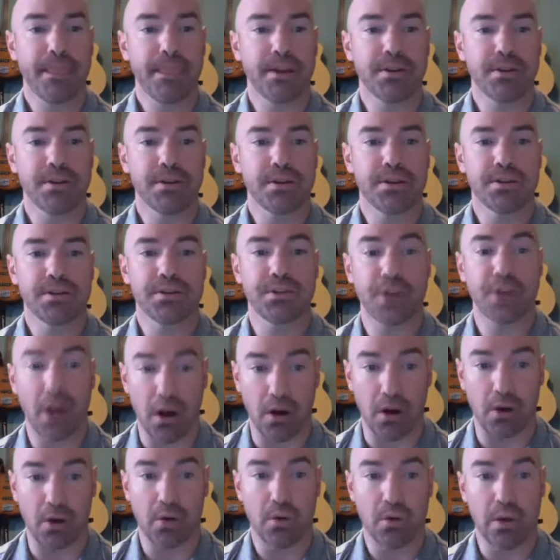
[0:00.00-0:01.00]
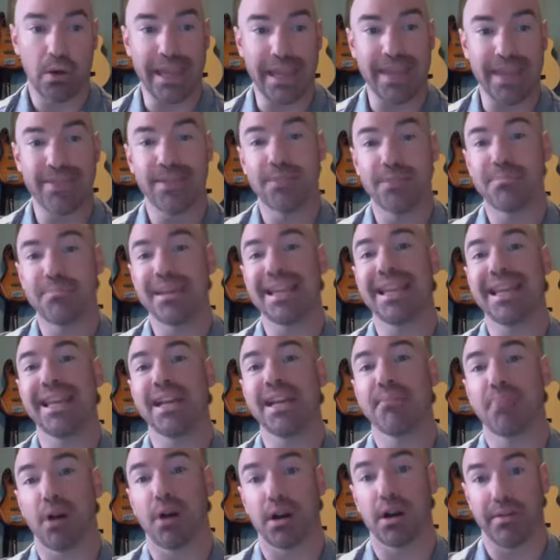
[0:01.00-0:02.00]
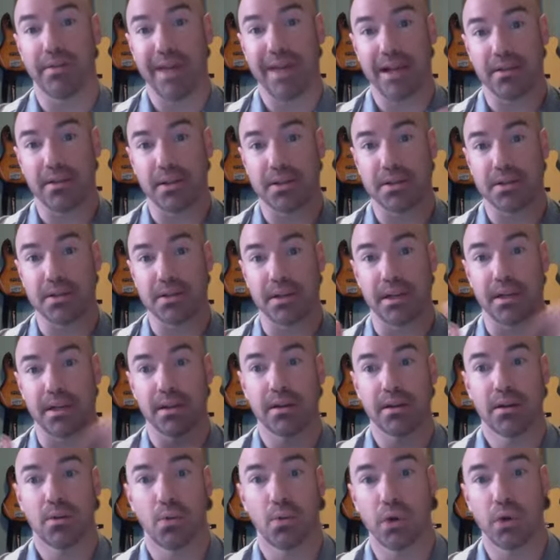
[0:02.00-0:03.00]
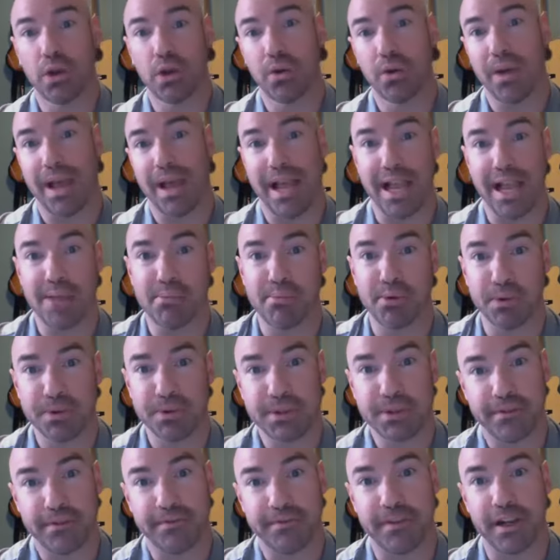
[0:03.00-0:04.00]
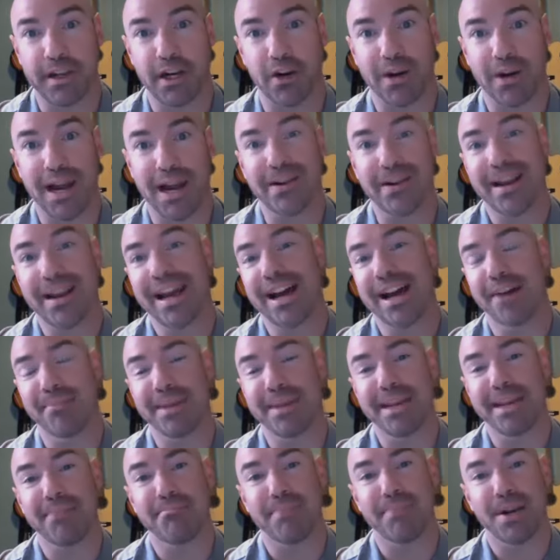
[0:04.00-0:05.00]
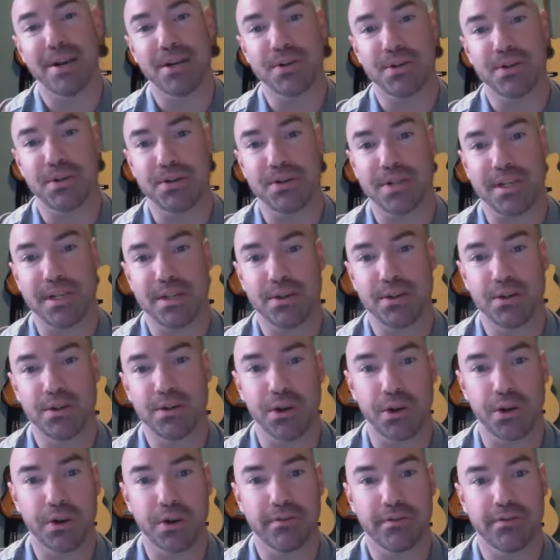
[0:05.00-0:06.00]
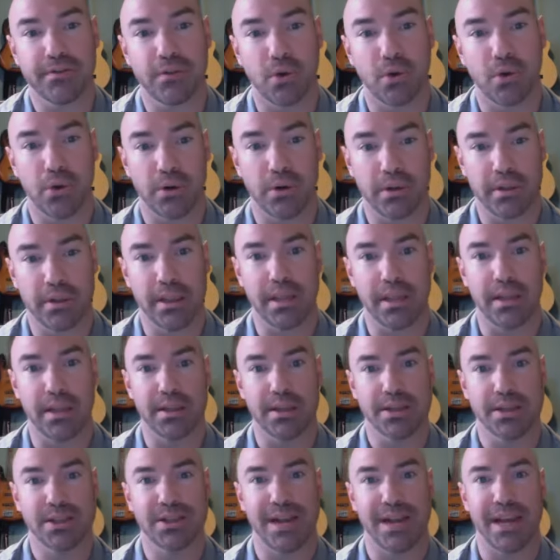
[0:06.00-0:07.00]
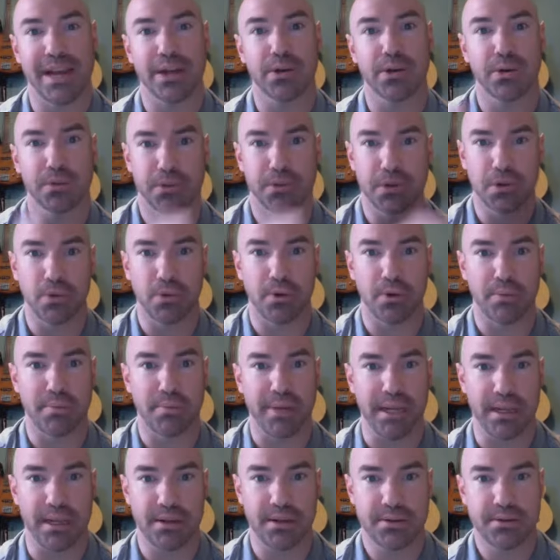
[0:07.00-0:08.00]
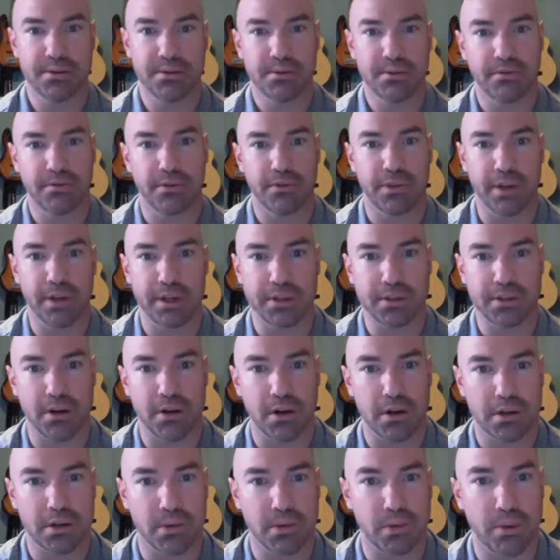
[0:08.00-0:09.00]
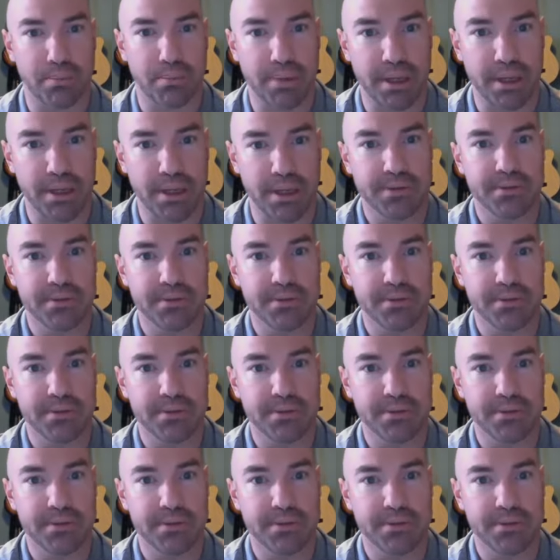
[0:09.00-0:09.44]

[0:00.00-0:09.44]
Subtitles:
So in the beginning part of that listening, were you able to figure out how many measures it took for the cycle to repeat, for the guitar to repeat?